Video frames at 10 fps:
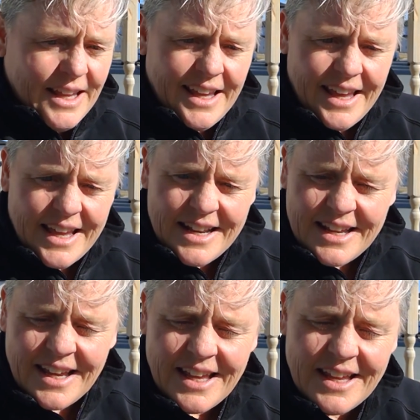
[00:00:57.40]
And
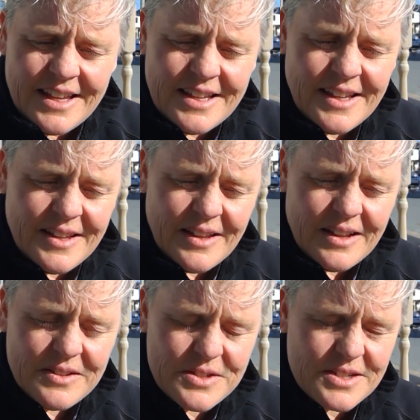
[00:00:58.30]

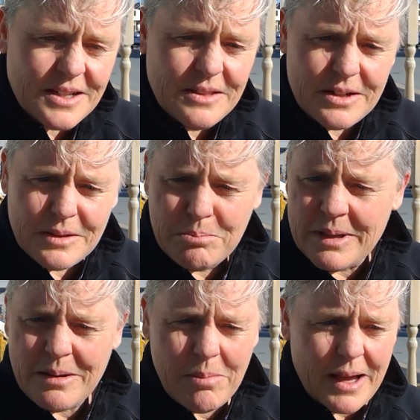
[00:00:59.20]
I'll just tell a little
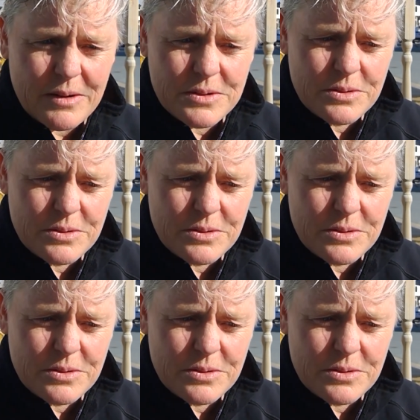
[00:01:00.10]
bit about